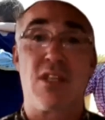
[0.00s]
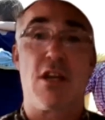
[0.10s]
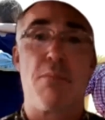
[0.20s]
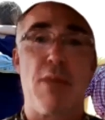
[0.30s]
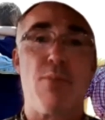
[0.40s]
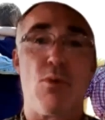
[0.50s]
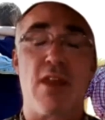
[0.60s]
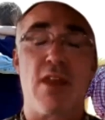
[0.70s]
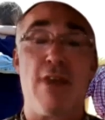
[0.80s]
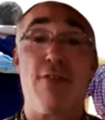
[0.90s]
of people
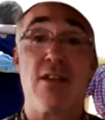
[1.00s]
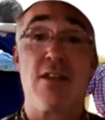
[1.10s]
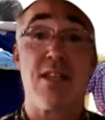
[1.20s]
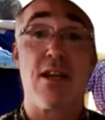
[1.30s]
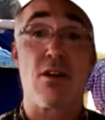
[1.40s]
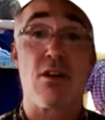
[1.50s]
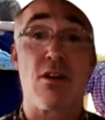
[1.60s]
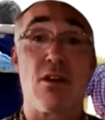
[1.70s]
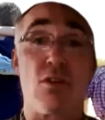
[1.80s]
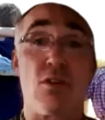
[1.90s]
with FASD are
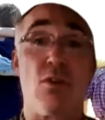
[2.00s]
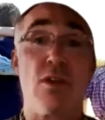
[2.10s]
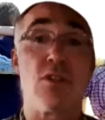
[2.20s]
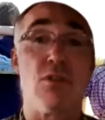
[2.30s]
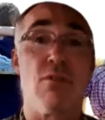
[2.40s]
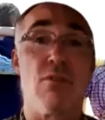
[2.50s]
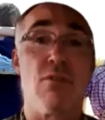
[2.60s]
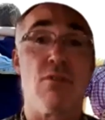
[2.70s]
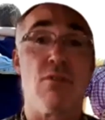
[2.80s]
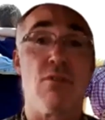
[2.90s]
going to have
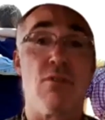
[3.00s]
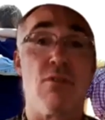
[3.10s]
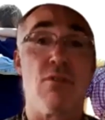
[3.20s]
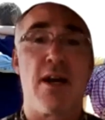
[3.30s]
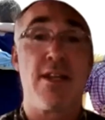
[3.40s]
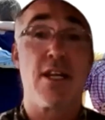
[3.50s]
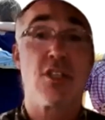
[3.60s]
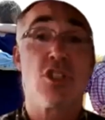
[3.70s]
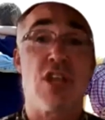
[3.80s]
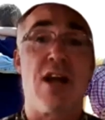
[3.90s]
uh, addiction
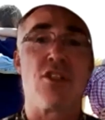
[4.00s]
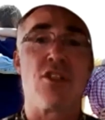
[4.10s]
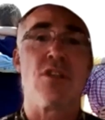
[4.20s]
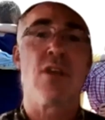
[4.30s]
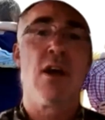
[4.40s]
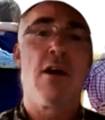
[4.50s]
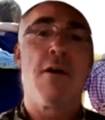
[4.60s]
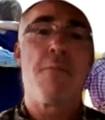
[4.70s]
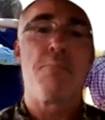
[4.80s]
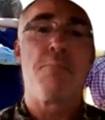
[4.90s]
challenges.
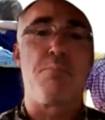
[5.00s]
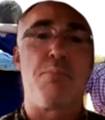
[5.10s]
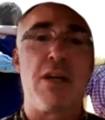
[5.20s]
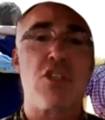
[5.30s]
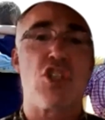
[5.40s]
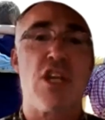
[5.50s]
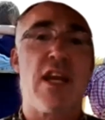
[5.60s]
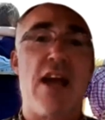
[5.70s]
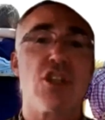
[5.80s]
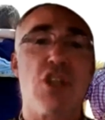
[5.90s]
But
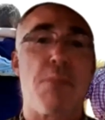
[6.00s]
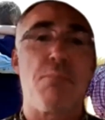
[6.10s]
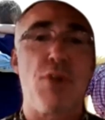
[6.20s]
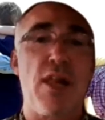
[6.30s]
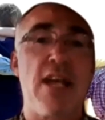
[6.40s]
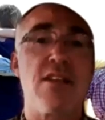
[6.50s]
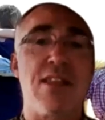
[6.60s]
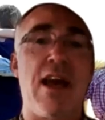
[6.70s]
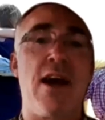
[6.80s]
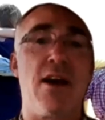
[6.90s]
she actually placed
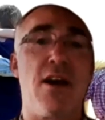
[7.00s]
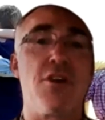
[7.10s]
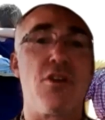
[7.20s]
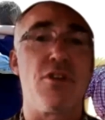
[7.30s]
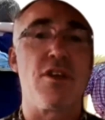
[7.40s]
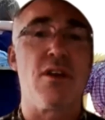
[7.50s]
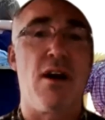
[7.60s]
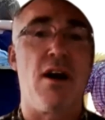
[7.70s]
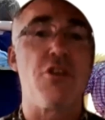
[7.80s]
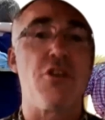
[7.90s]
that under the
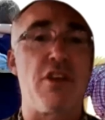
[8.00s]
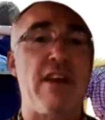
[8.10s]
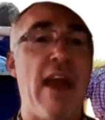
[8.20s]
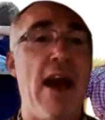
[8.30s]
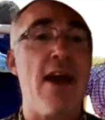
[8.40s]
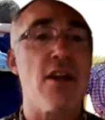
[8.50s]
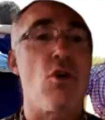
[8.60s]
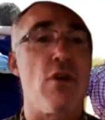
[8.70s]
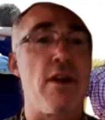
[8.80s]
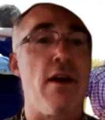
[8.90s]
under the
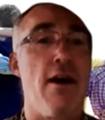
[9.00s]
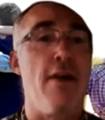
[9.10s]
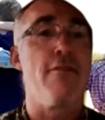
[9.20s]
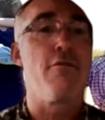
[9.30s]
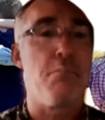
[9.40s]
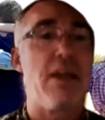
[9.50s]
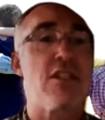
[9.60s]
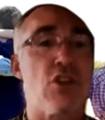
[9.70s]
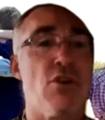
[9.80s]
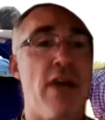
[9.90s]
category of
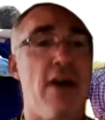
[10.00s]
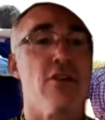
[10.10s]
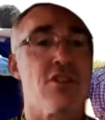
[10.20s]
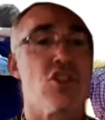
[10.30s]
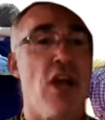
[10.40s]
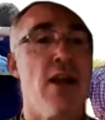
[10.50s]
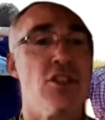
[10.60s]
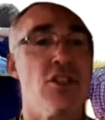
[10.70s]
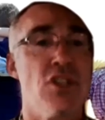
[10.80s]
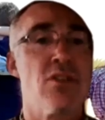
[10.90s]
mental health
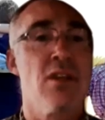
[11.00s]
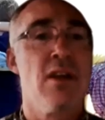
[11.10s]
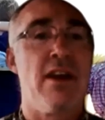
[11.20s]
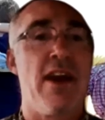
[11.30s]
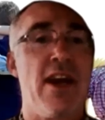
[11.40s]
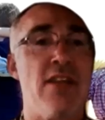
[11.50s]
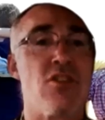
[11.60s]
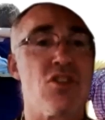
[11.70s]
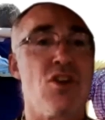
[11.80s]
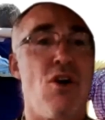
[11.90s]
challenges. And
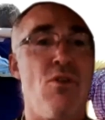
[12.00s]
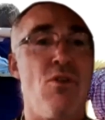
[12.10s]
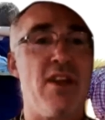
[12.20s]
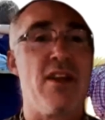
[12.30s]
so